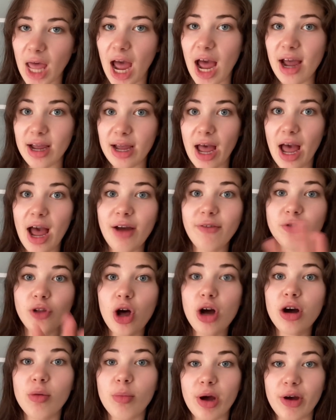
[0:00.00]
I
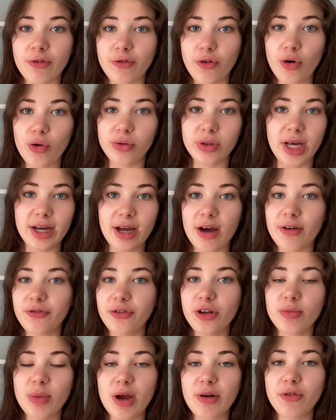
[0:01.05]
vlog on my phone. Like I
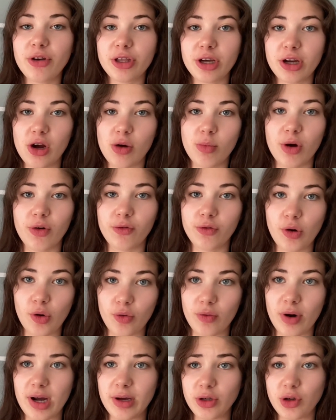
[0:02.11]
film everything on my
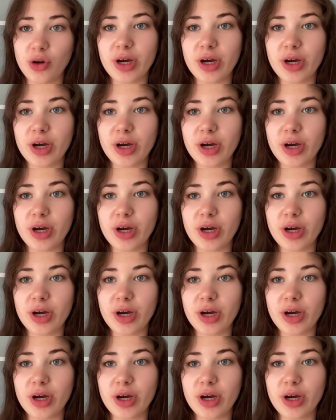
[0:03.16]
phone, right?